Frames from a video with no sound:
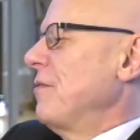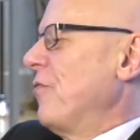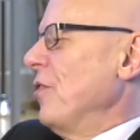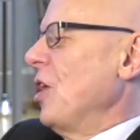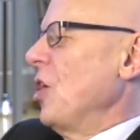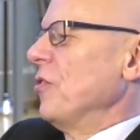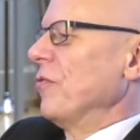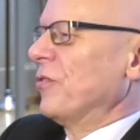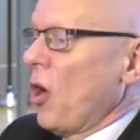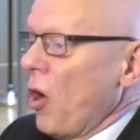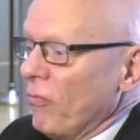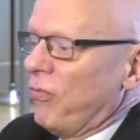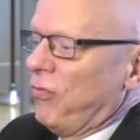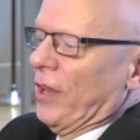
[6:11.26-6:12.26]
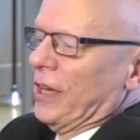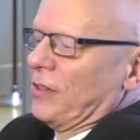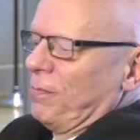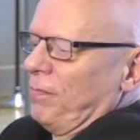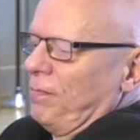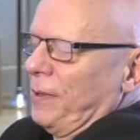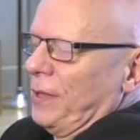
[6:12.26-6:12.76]
for a lot of
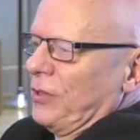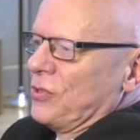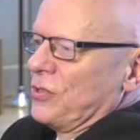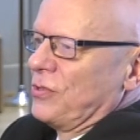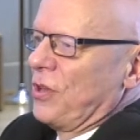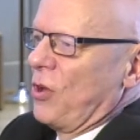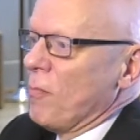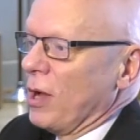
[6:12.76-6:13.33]
conflict, because so